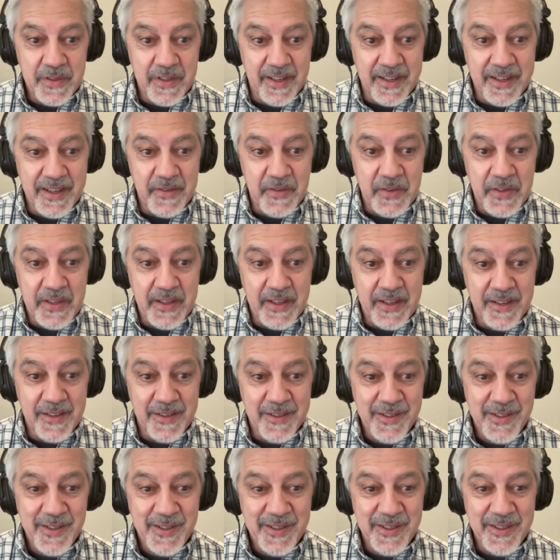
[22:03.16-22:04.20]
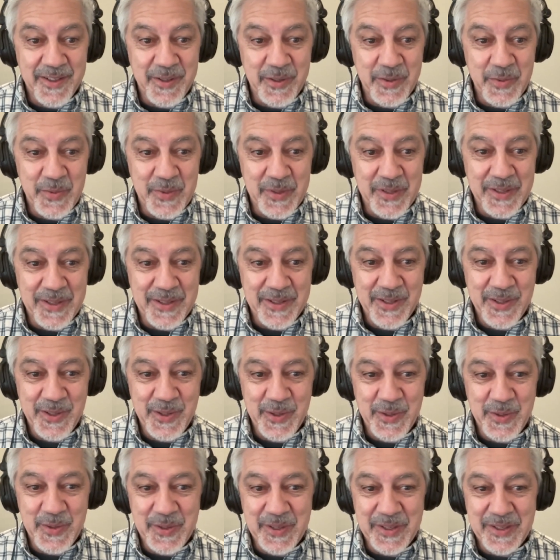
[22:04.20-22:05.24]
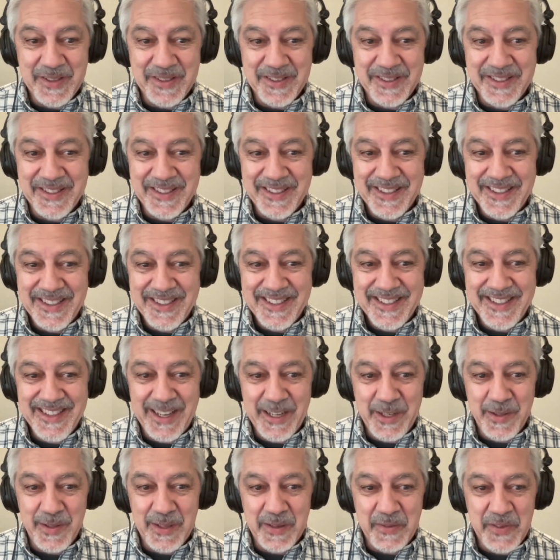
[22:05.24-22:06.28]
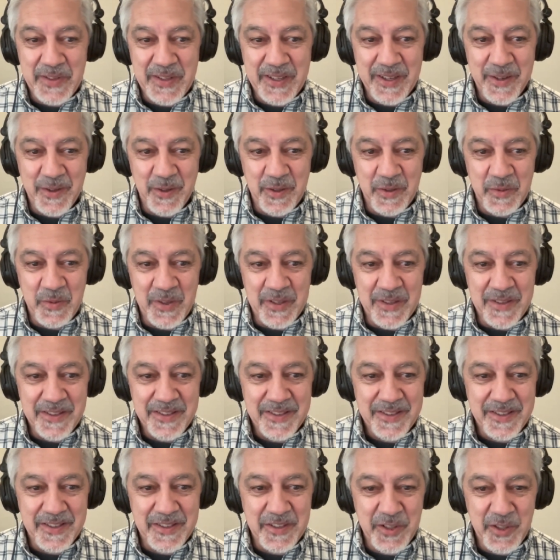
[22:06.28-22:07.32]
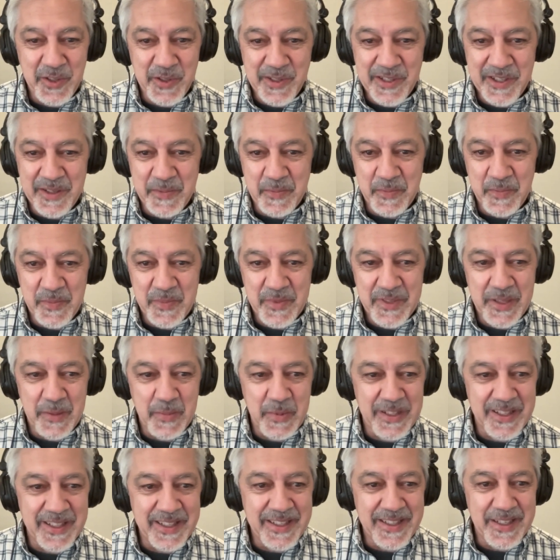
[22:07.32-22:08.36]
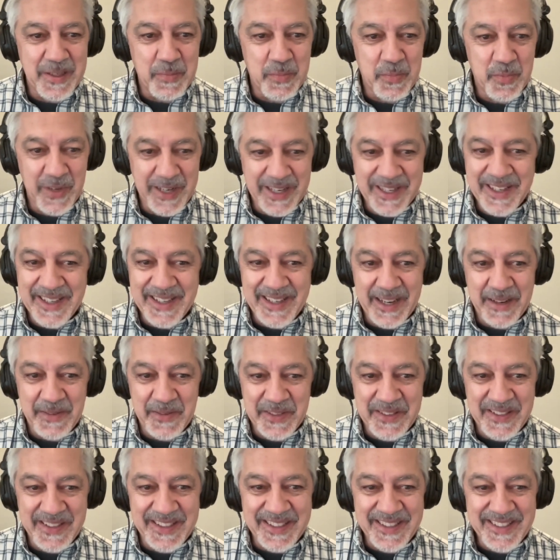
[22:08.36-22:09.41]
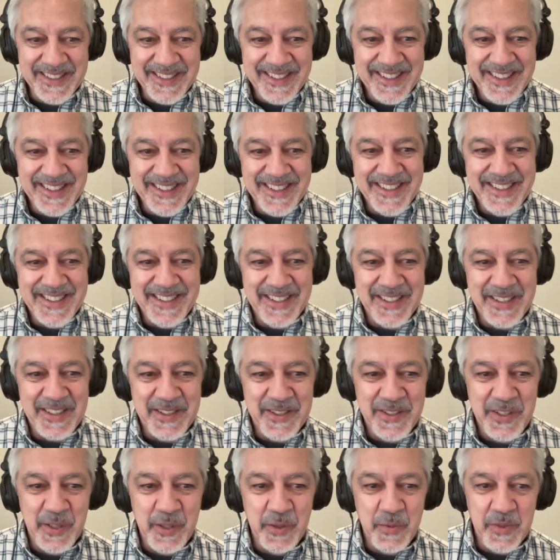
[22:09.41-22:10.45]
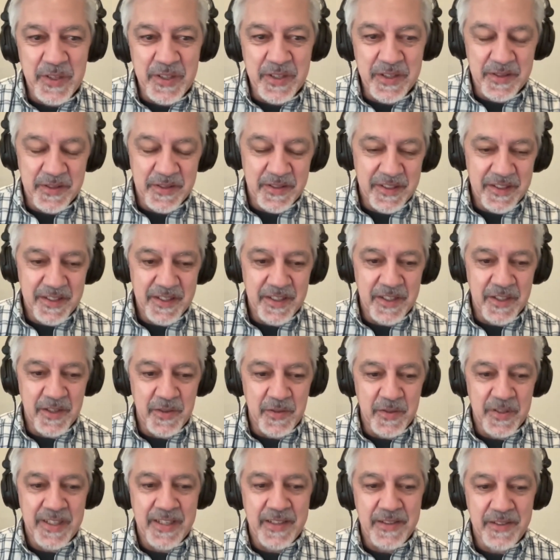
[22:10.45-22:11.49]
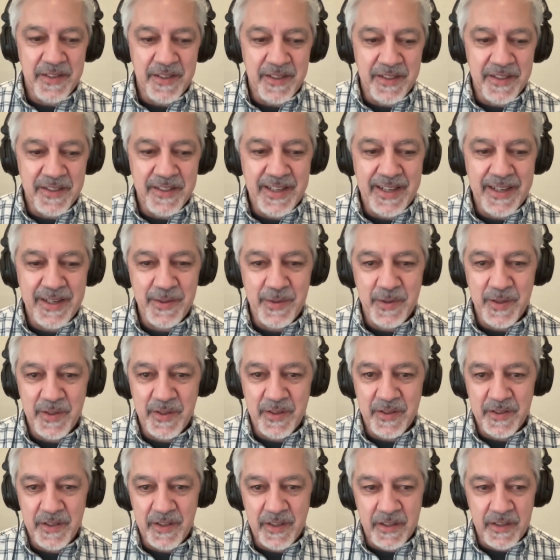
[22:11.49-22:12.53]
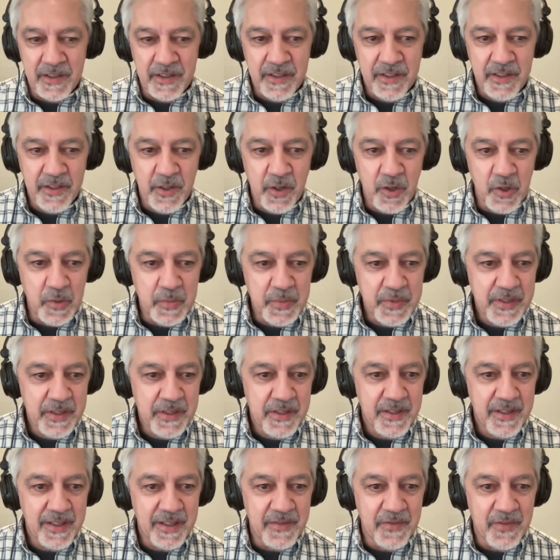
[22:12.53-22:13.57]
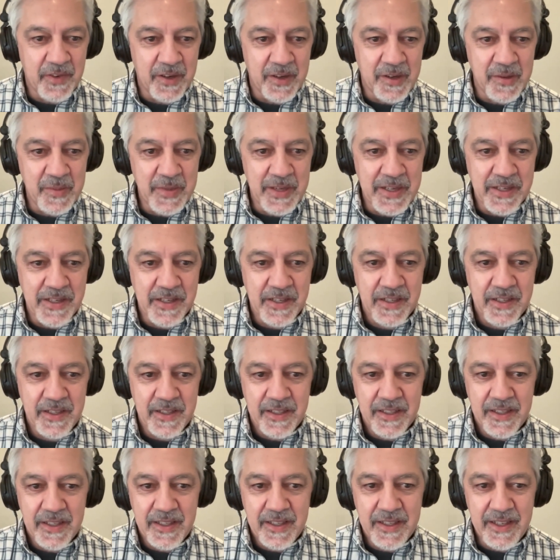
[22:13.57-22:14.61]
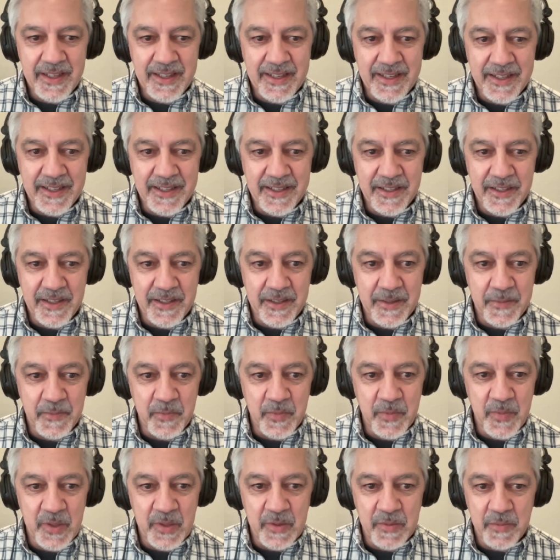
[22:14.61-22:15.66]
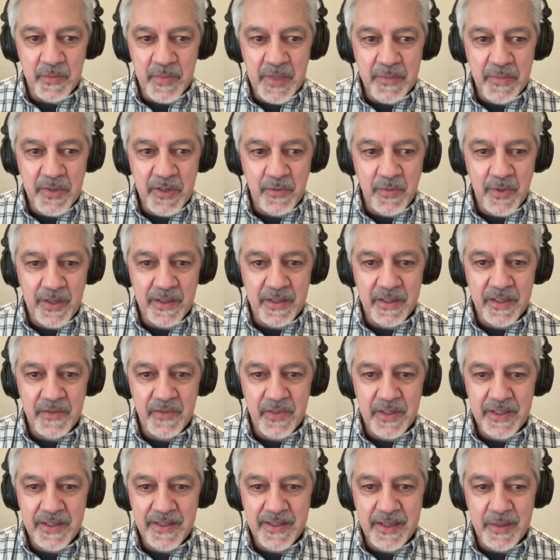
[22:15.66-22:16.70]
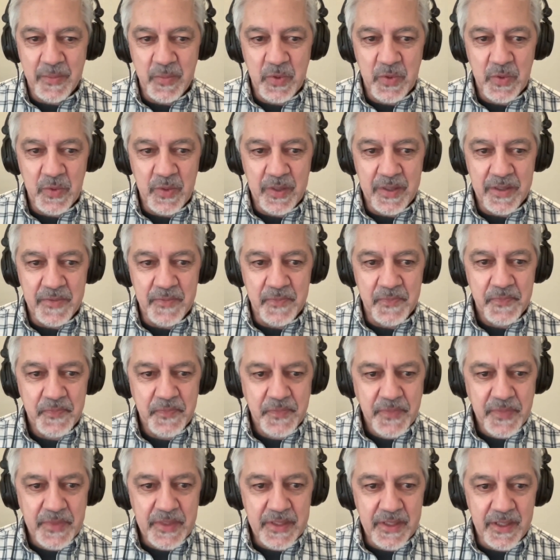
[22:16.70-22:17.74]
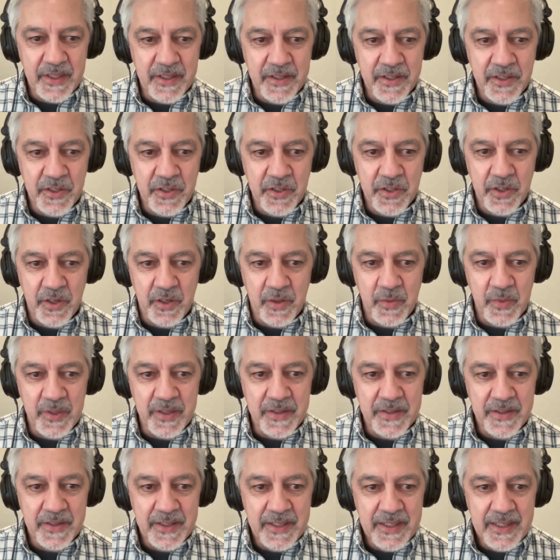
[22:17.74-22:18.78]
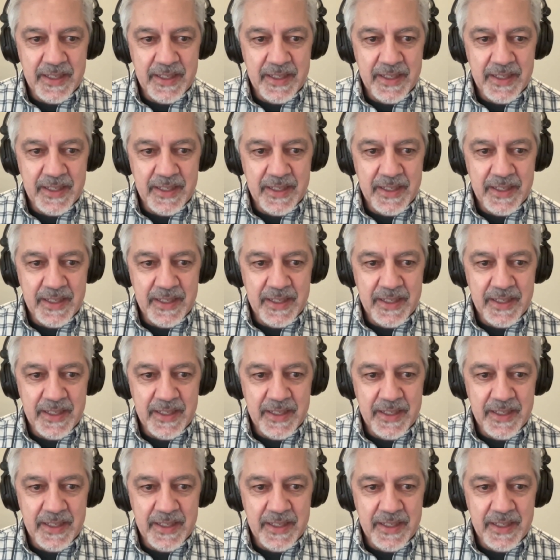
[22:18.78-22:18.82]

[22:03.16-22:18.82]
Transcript: like everything else. You don't want to tackle everything all at once because you typically end up breaking everything. So you want to, tackle a scoped environment and maybe a relatively simple one to start with